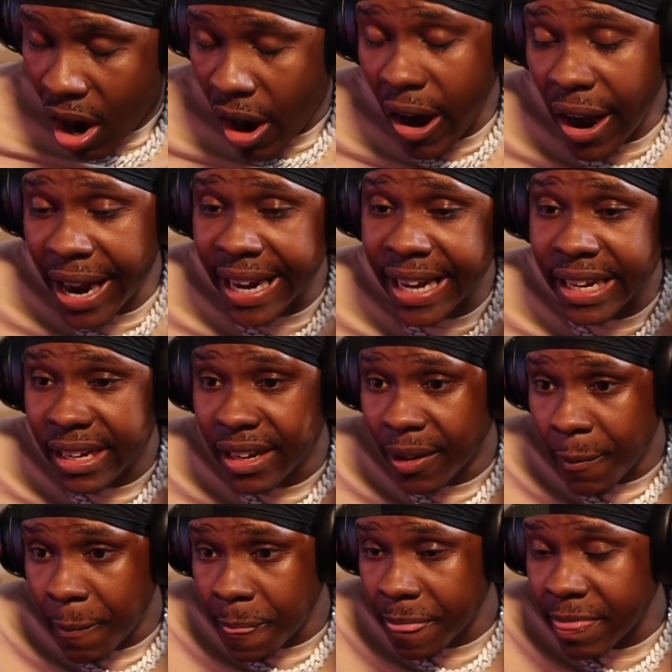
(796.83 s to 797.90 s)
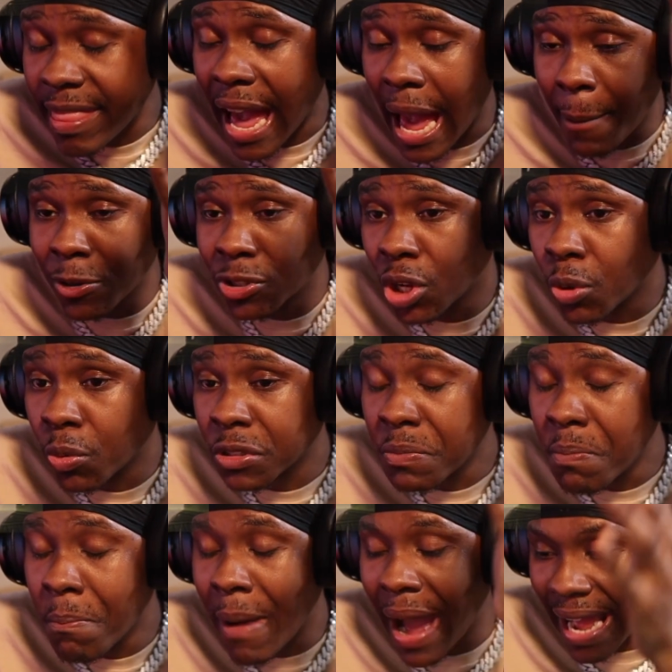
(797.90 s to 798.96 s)
That episode was
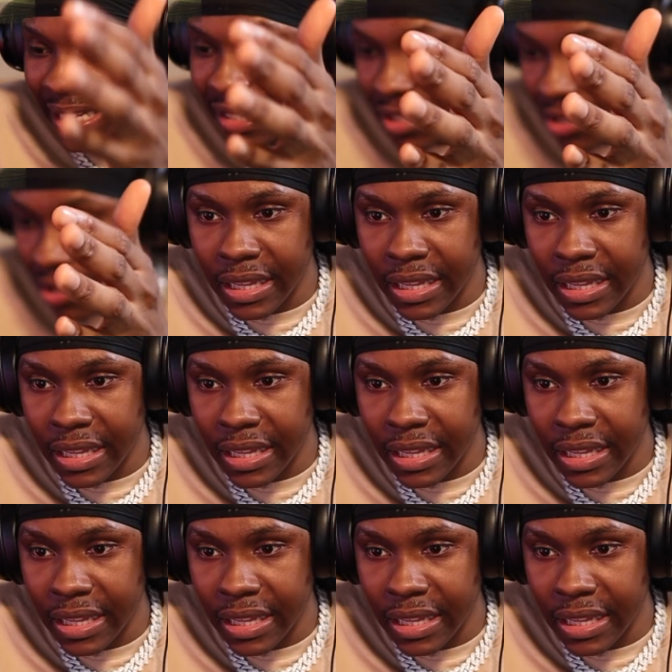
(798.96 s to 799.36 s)
mad.